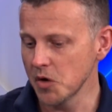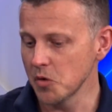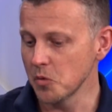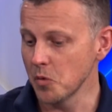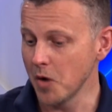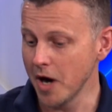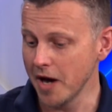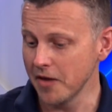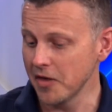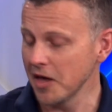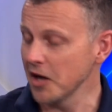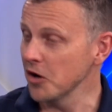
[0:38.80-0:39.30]

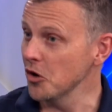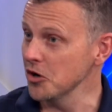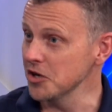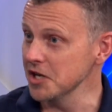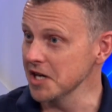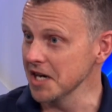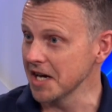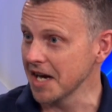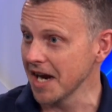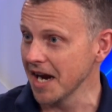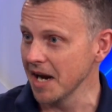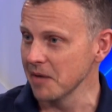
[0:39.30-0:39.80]
where that
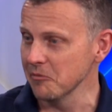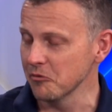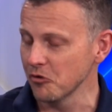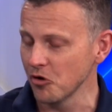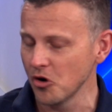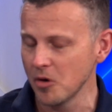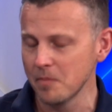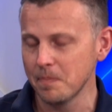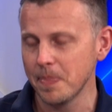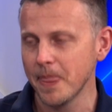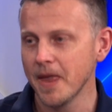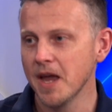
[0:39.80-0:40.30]
idea came
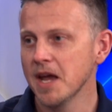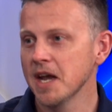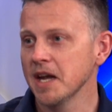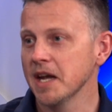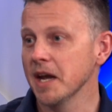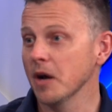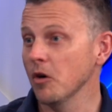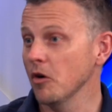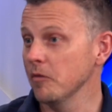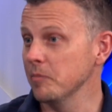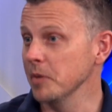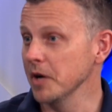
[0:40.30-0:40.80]
from,
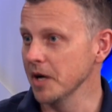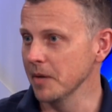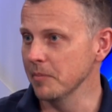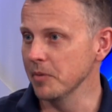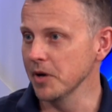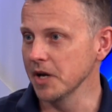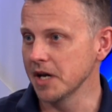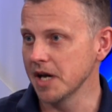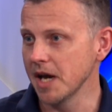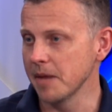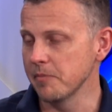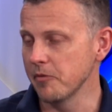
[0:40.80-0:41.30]
now I've been a
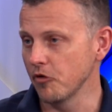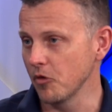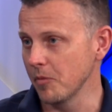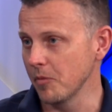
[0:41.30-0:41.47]
beekeeper for